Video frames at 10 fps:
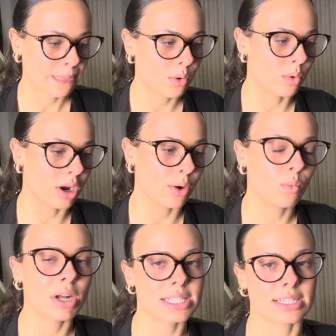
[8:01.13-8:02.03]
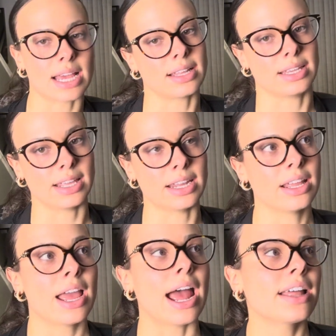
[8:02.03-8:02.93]
or what's exactly in it.
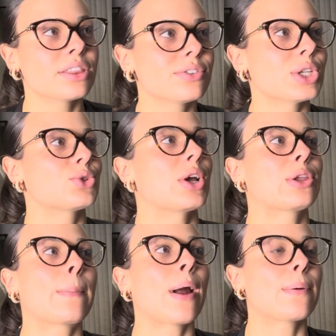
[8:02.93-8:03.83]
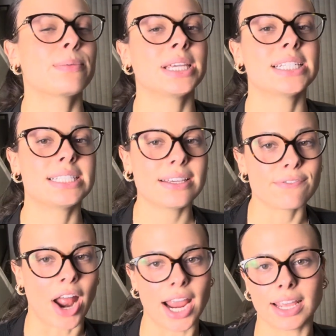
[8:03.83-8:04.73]
At the restaurant, they're probably deep
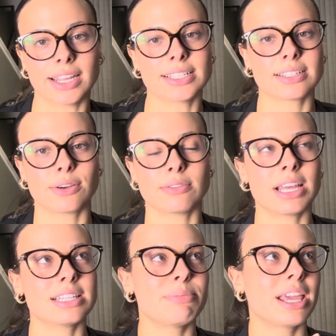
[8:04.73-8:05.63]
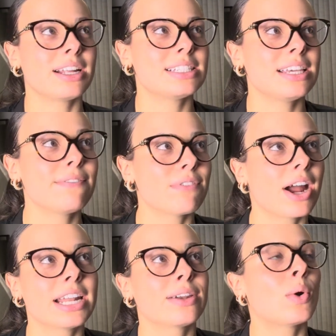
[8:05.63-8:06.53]
frying it. So it's being deep
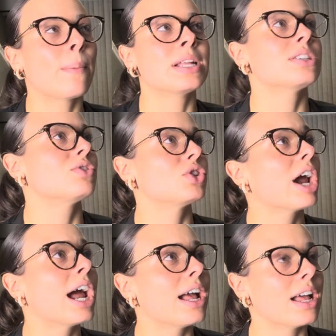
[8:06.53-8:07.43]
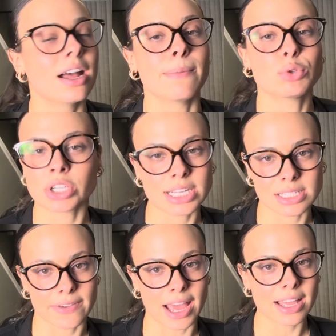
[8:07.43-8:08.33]
fried in a whole bunch of
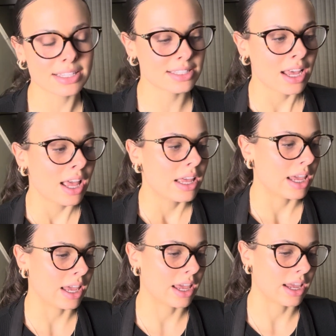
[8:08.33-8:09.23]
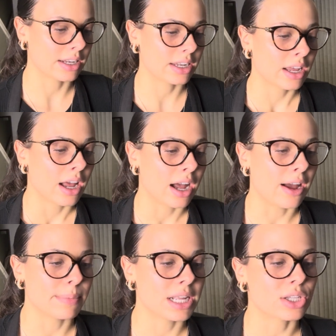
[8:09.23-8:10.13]
trans fats, and
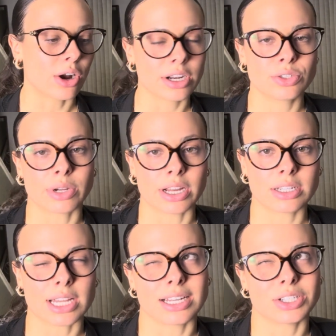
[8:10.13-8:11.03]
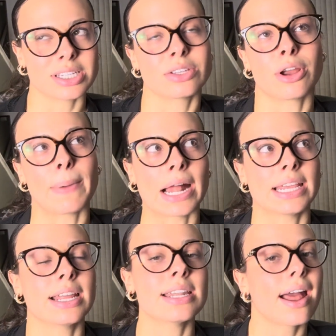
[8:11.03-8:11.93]
it's harder to digest in our
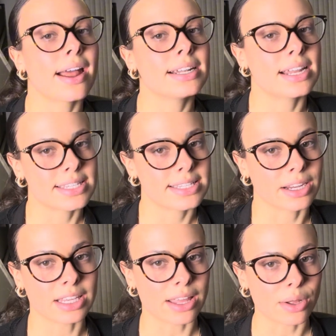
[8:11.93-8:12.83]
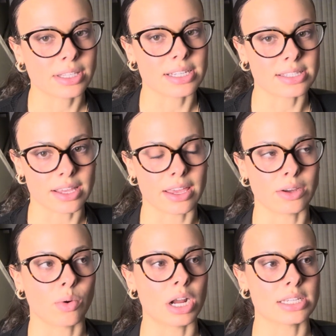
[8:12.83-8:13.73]
body and not necessarily the healthiest thing
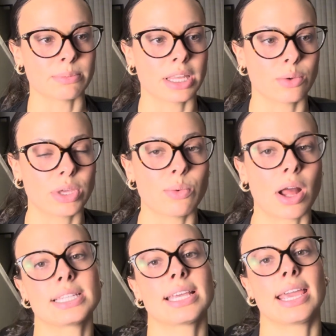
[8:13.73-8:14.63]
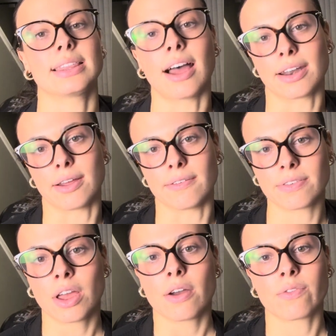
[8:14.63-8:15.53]
or something we want a lot of
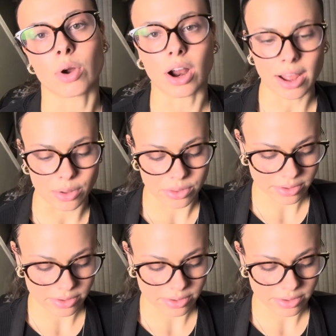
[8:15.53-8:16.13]
for our health.